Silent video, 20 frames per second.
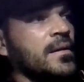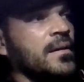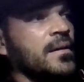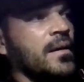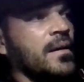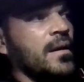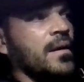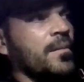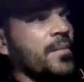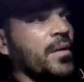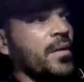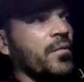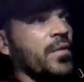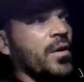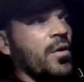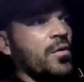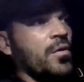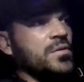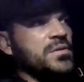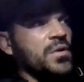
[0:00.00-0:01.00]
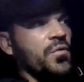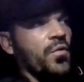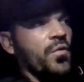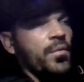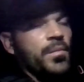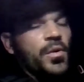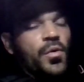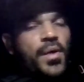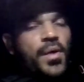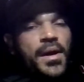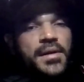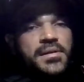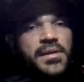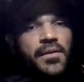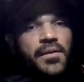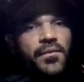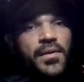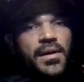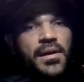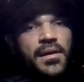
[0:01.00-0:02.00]
in regards to criminal
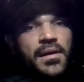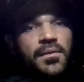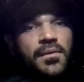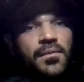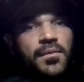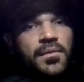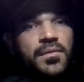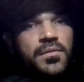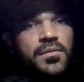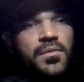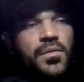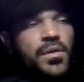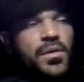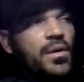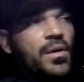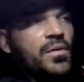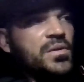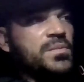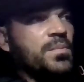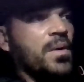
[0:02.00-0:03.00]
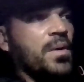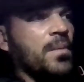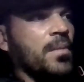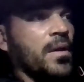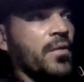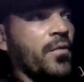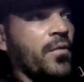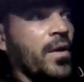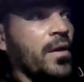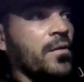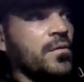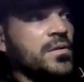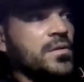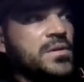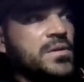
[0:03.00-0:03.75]
activity, is public record.